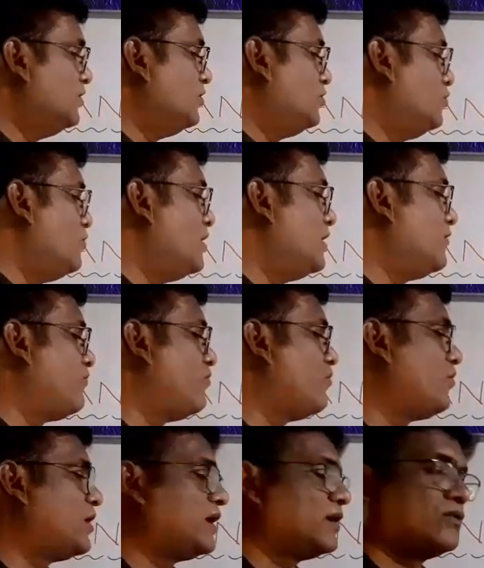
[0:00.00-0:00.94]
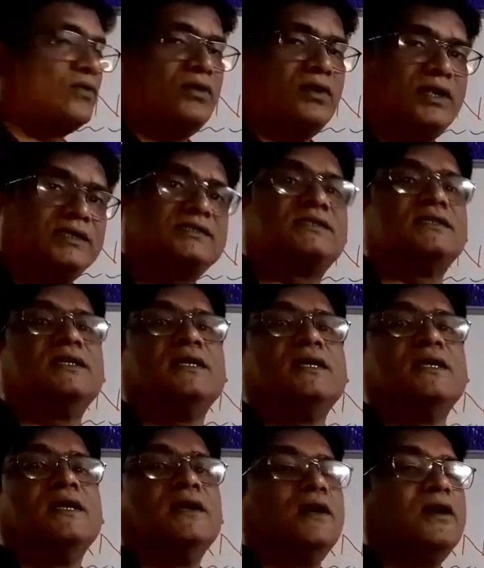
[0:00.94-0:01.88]
2 and 4 are called as
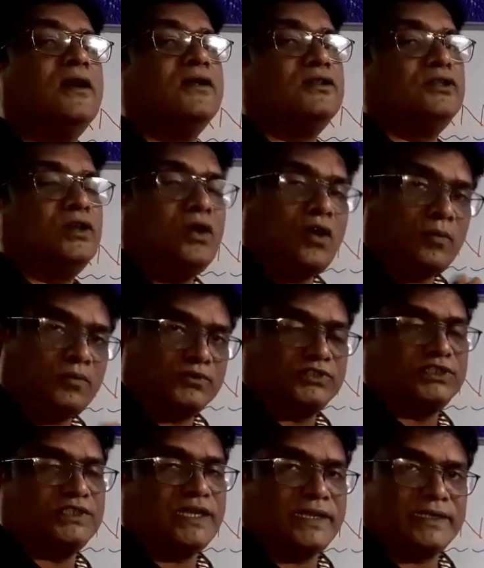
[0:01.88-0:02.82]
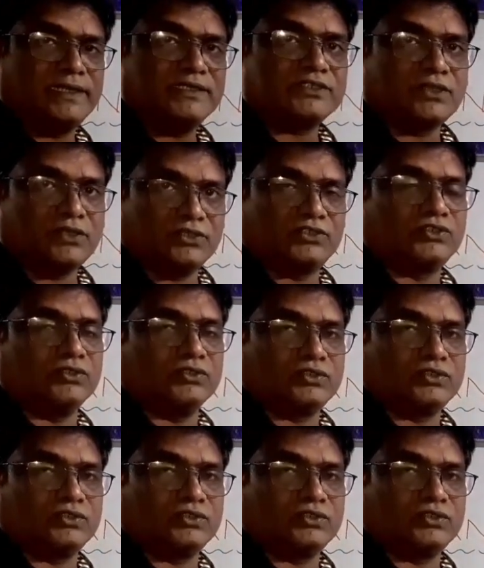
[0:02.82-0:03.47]
the opposite angles also.